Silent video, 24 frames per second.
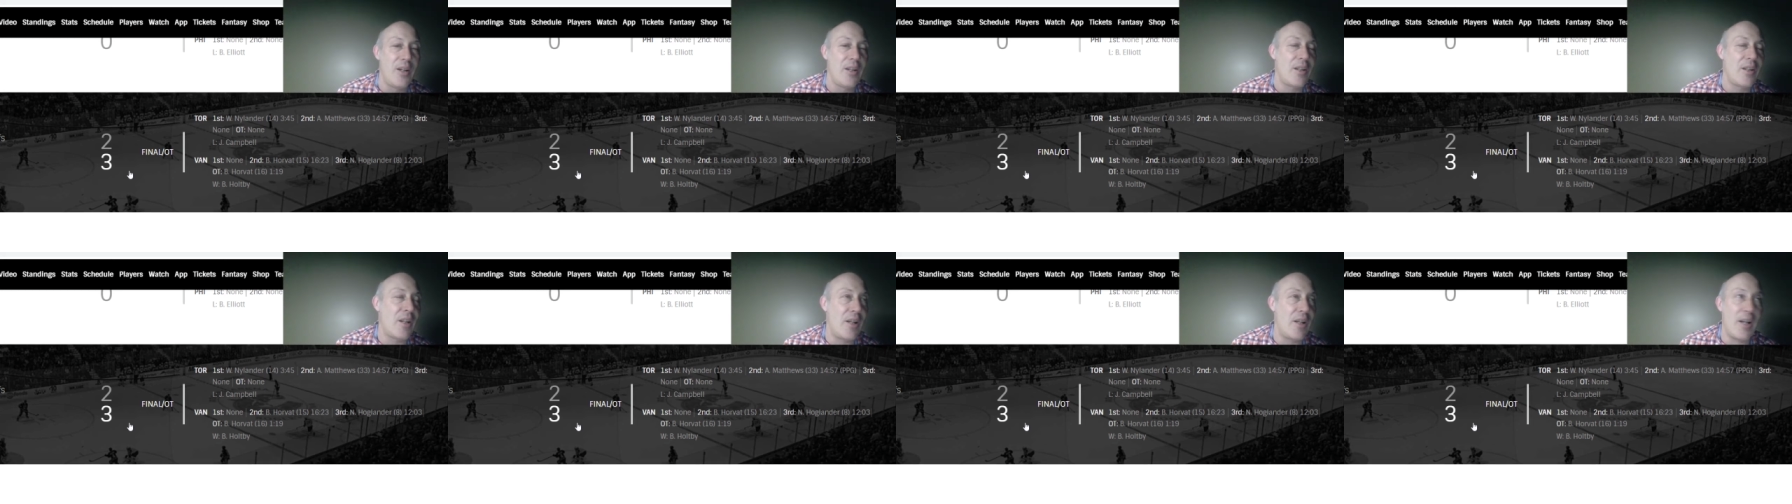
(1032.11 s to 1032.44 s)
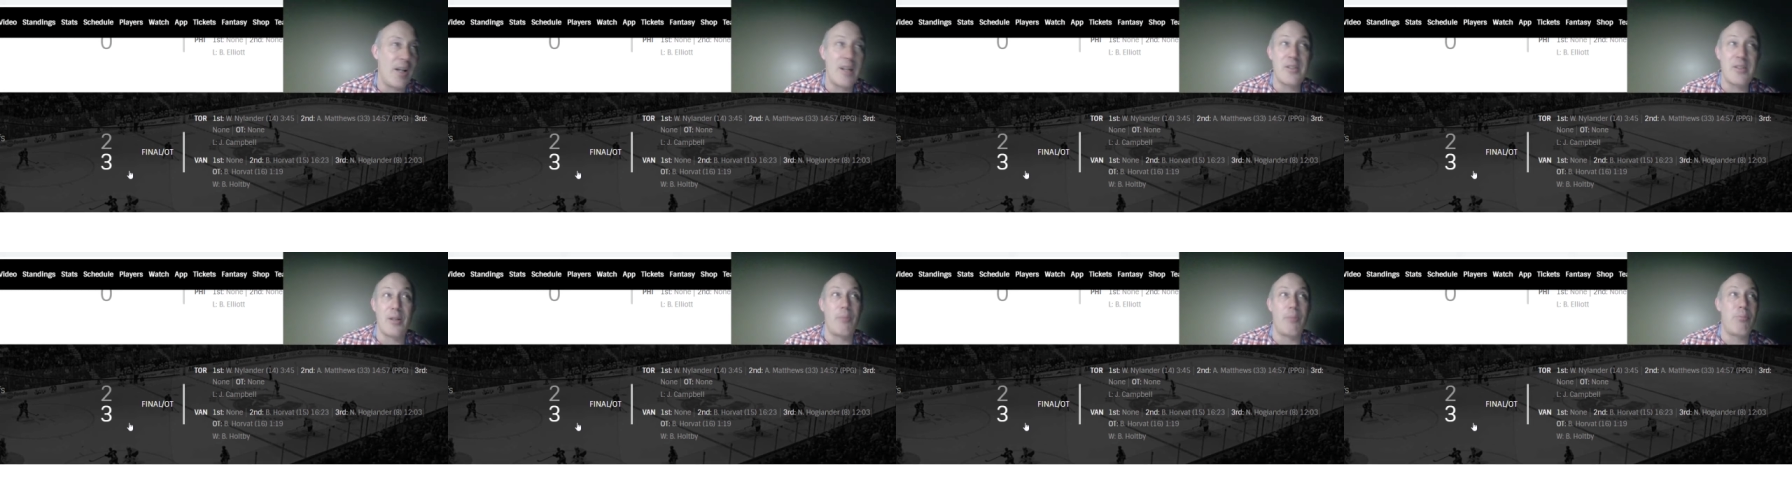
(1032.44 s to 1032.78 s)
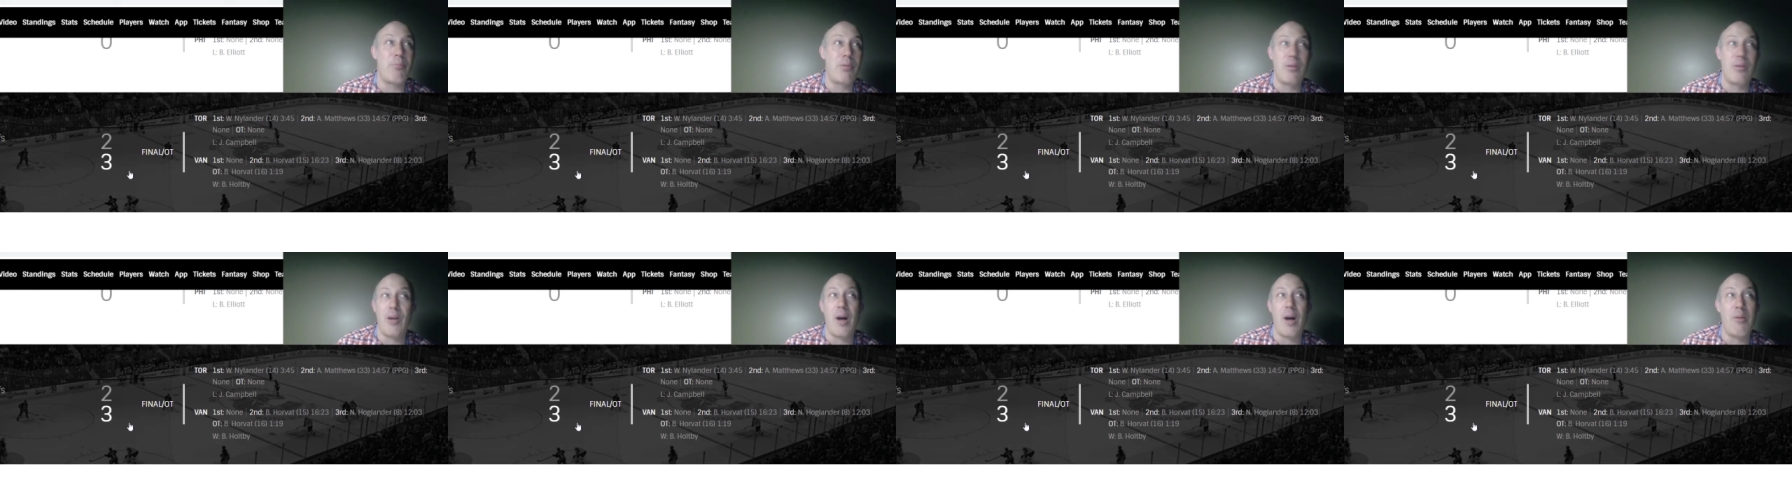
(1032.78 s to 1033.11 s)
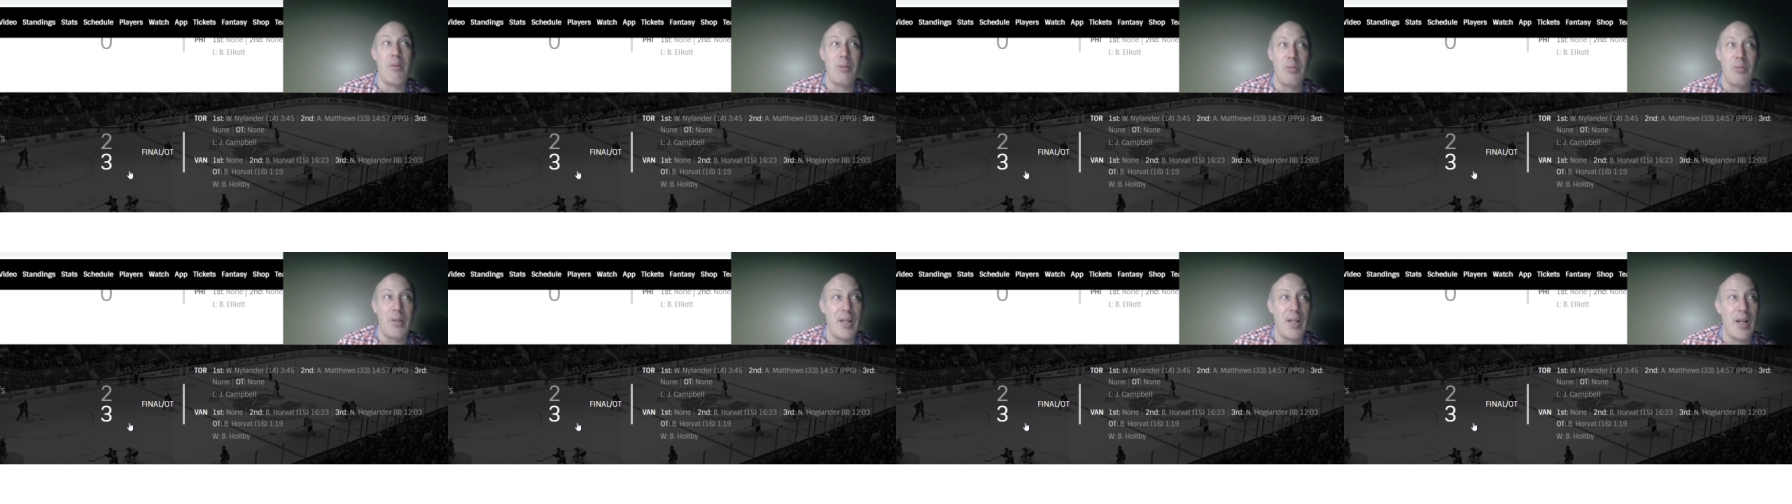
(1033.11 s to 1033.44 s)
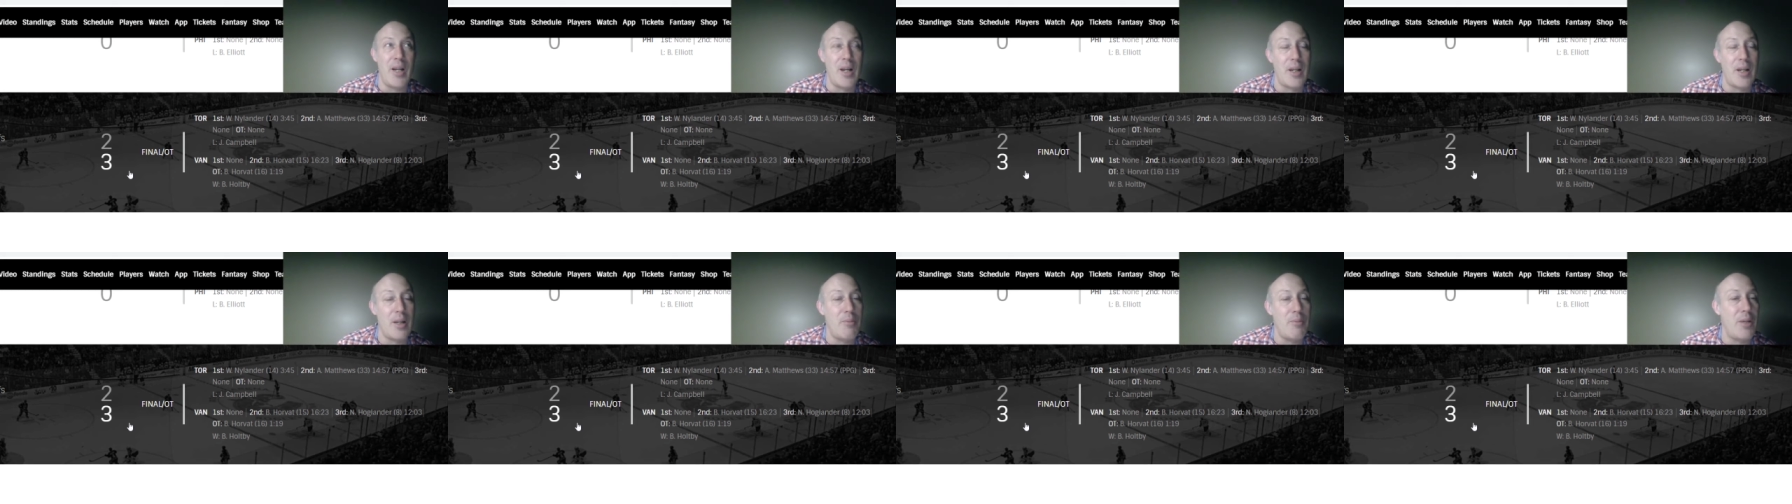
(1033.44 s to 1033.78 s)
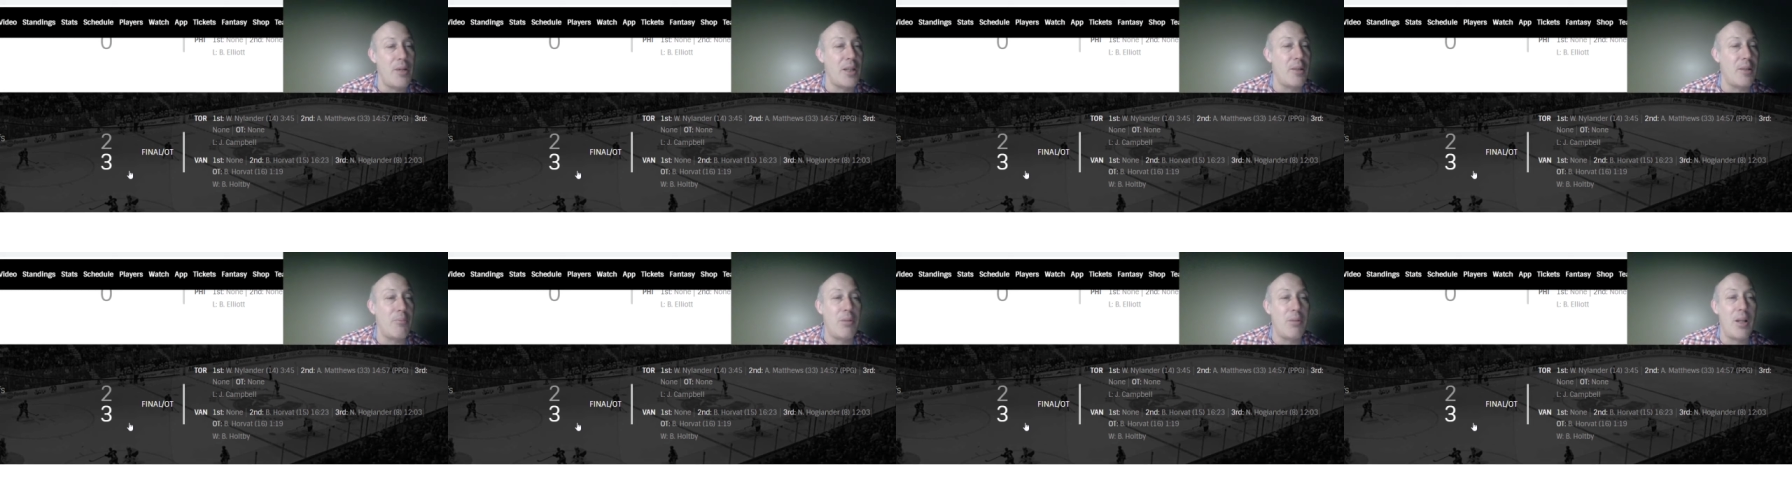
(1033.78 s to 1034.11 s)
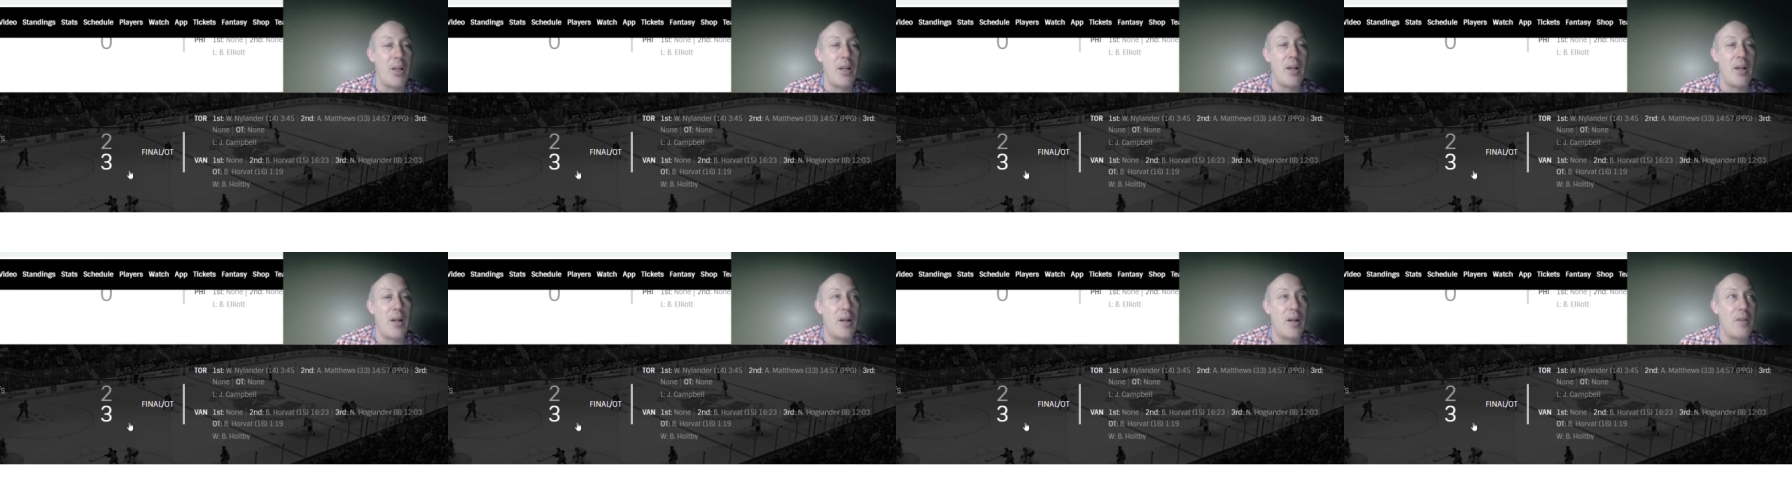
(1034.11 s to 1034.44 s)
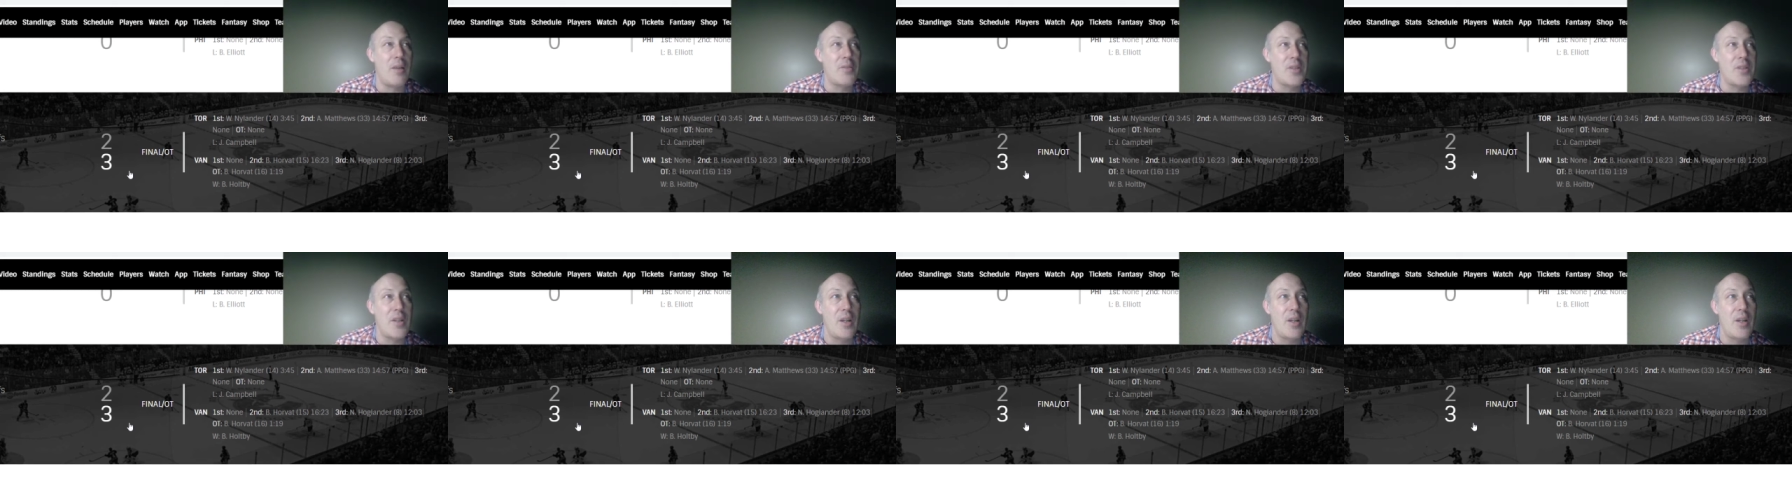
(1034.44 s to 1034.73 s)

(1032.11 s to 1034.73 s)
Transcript: Canucks are probably not going to make the playoffs.